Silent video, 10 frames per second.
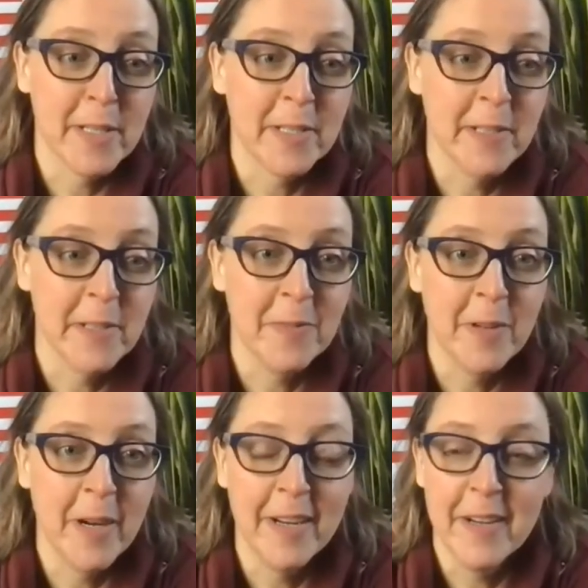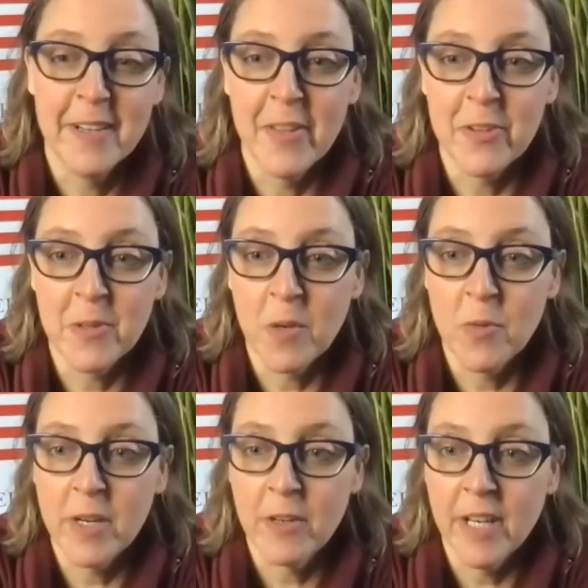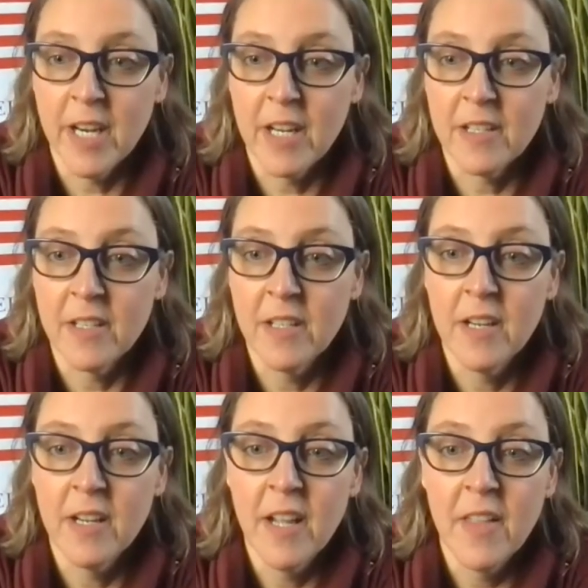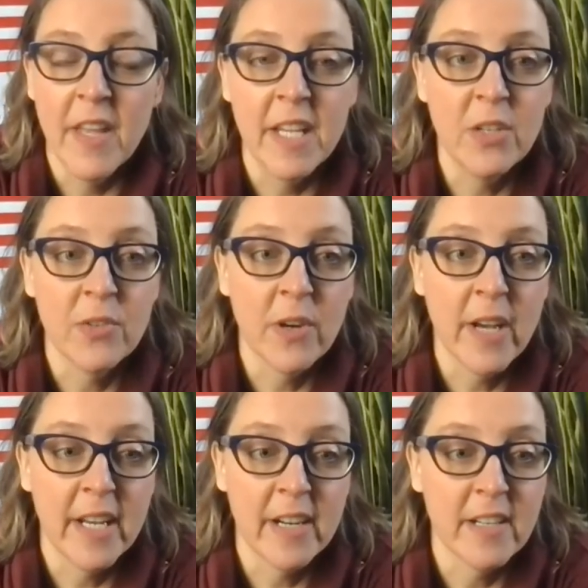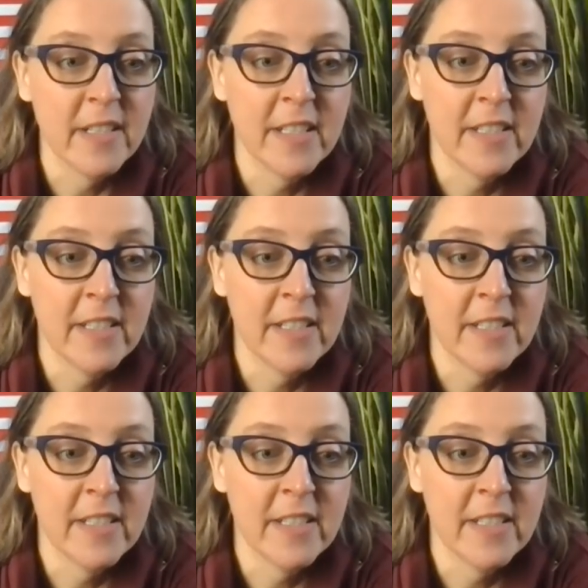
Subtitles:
So another thing we agree on. Thank you. Go ahead, Aaron.